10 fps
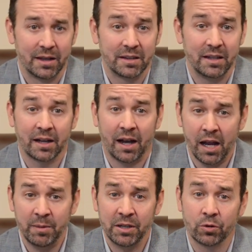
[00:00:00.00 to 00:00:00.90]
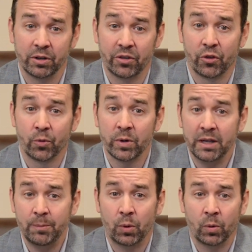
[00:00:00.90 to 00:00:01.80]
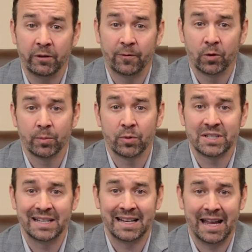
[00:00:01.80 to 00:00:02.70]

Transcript: The economy grew at 3.4%